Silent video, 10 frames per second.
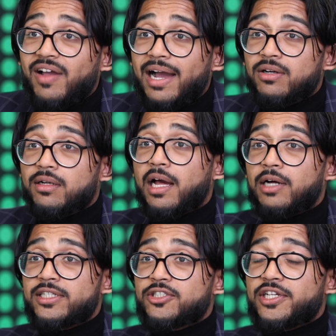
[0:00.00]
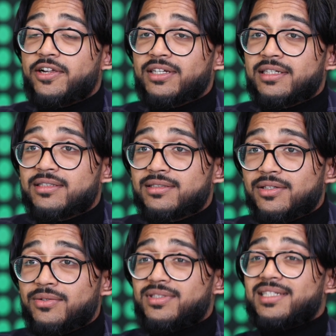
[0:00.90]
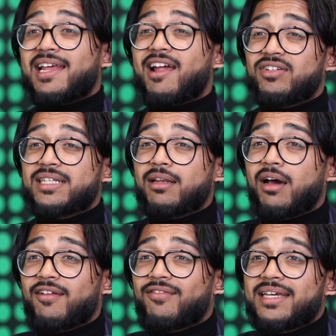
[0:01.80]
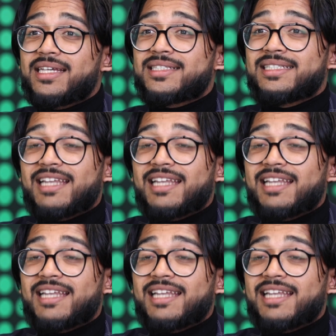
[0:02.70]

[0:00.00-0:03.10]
of how cloud engineering is used in everyday life is